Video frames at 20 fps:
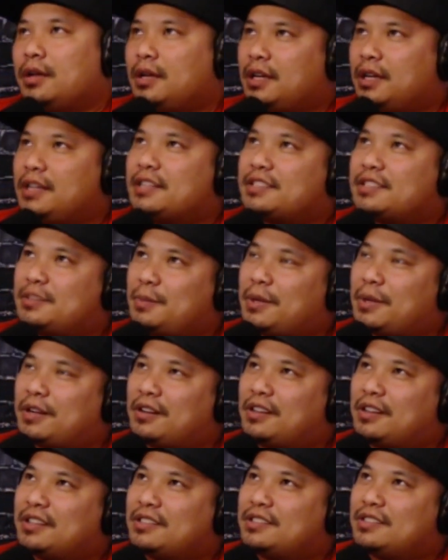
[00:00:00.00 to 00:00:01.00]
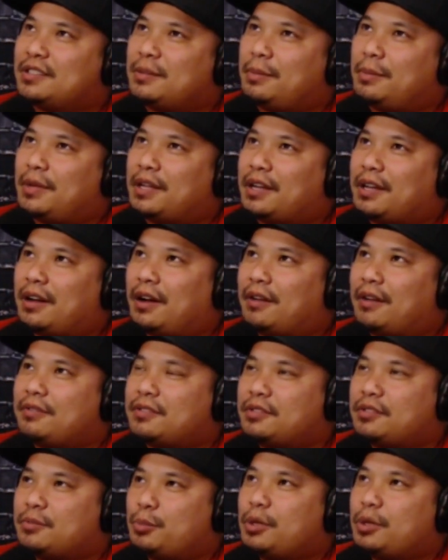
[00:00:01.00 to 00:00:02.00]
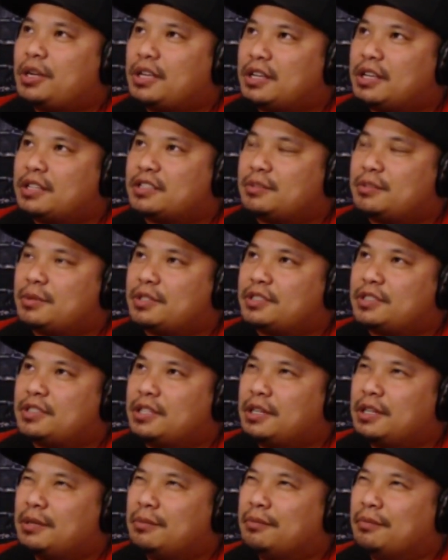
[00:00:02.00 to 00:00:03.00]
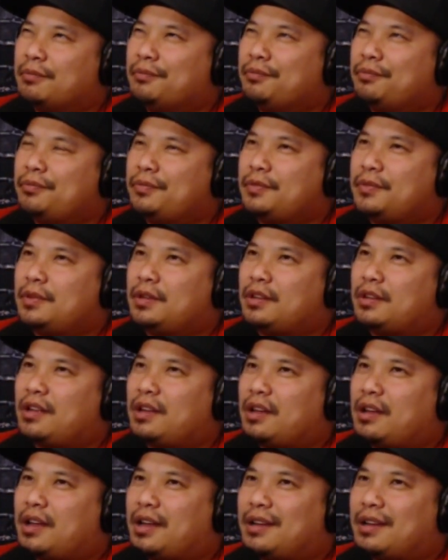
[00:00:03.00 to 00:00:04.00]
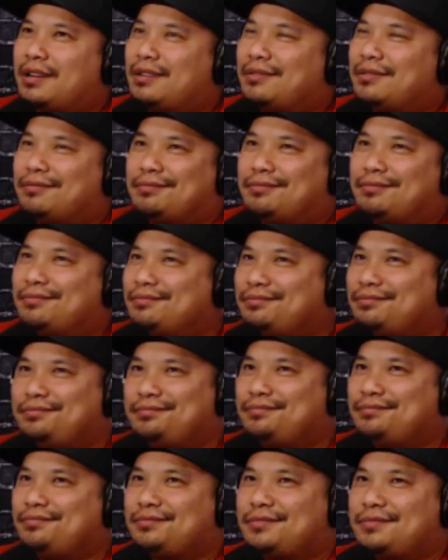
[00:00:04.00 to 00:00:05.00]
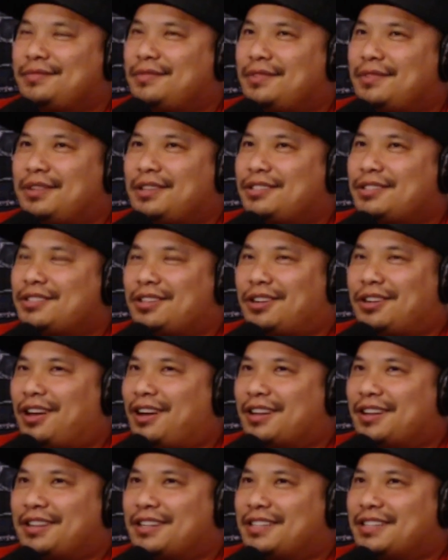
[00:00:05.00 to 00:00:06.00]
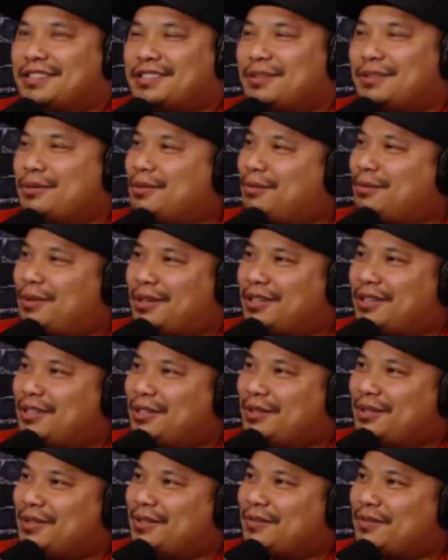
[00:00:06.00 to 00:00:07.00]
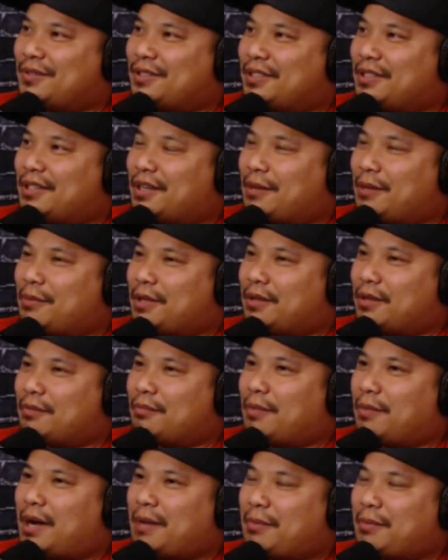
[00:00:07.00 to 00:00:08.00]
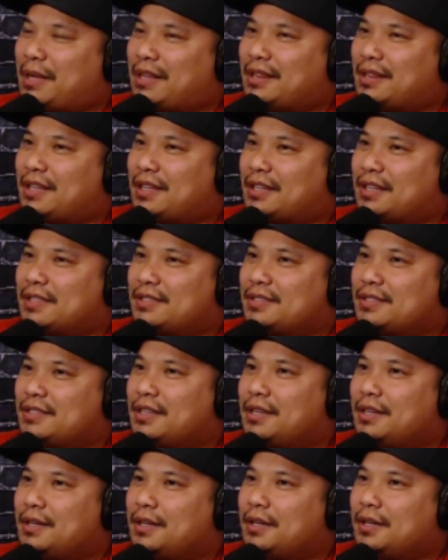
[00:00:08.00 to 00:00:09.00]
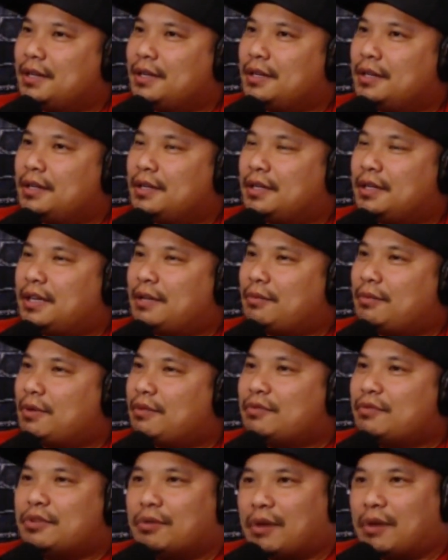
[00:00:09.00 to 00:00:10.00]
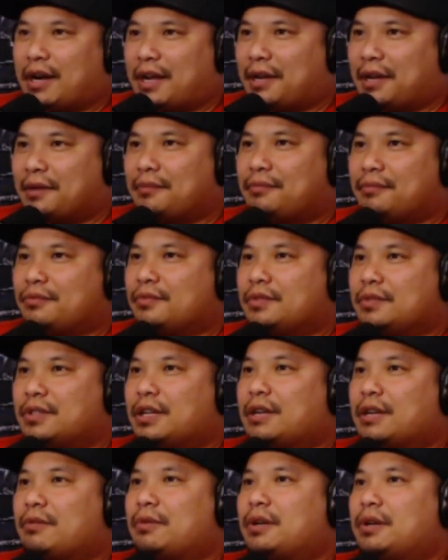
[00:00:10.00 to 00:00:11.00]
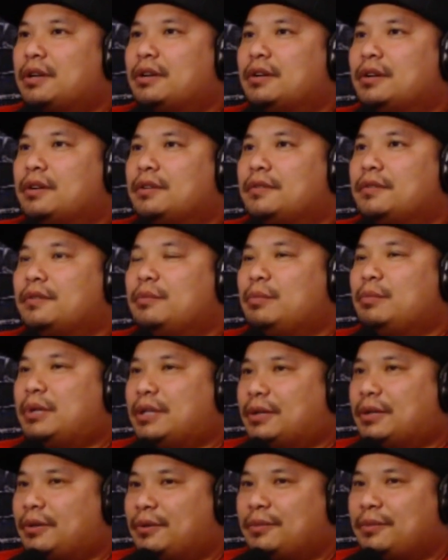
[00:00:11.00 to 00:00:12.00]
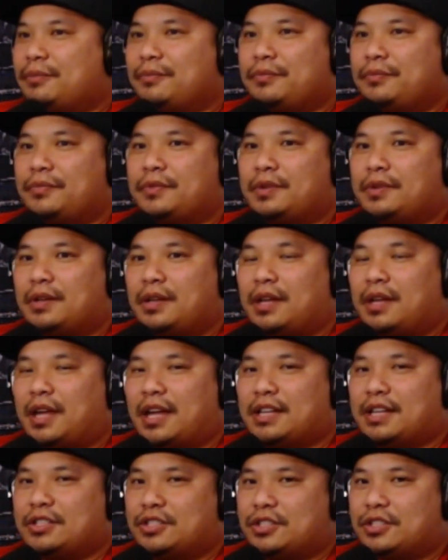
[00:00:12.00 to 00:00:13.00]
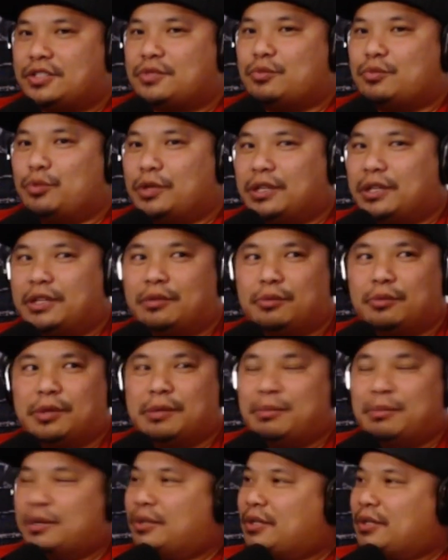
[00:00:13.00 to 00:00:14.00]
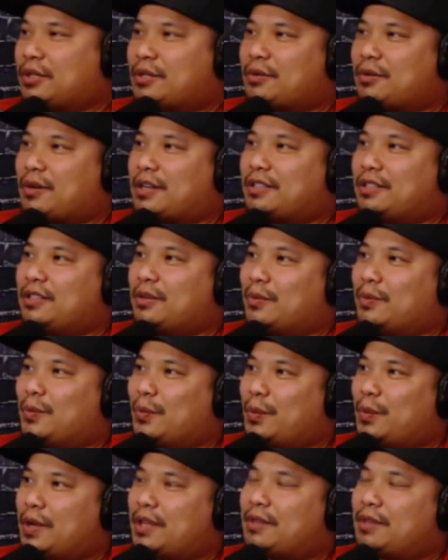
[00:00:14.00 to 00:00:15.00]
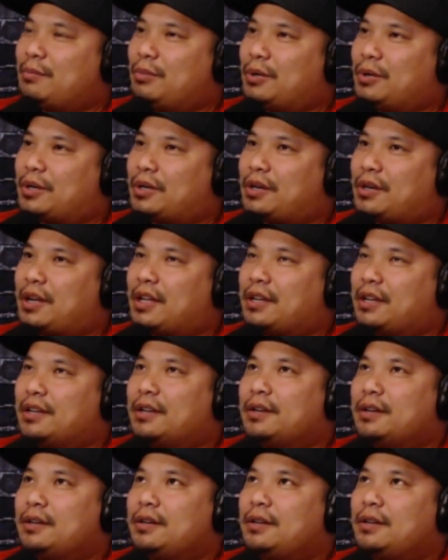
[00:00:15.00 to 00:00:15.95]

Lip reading: inexperienced in the playoffs. It's a pretty inexperienced team. And there's a lot of things I would want to do differently. I mean, my main thing is get rid of Durant, get rid of Beal, and just really rebuild it correctly with Booker and